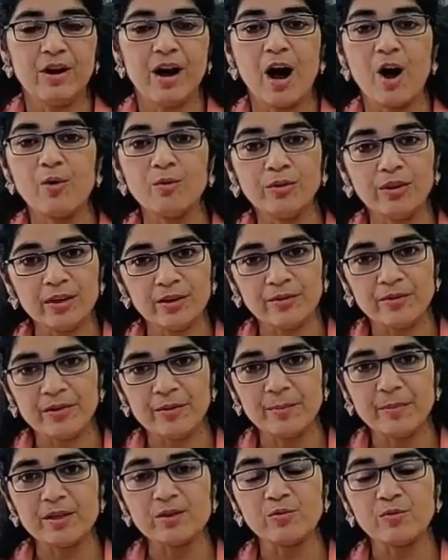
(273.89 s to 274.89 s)
how they are
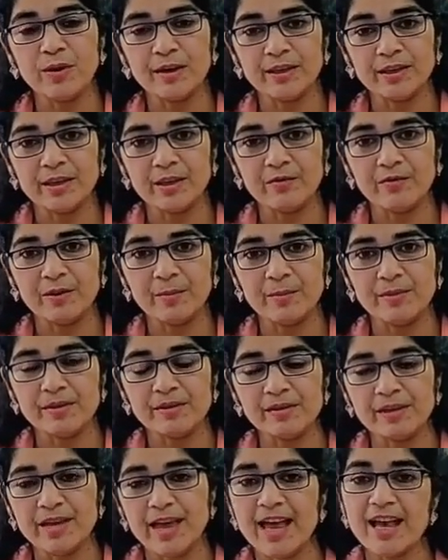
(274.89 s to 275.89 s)
famous, why they are famous,
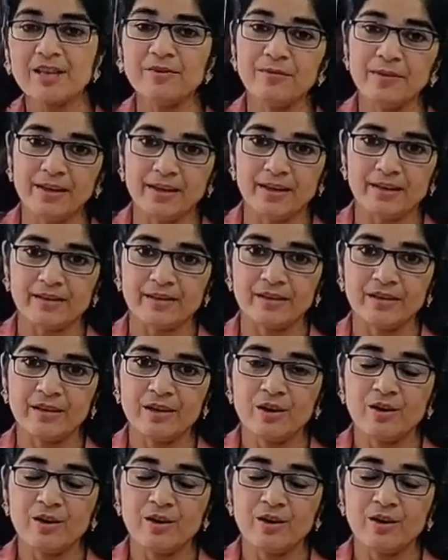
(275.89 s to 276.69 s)
as well as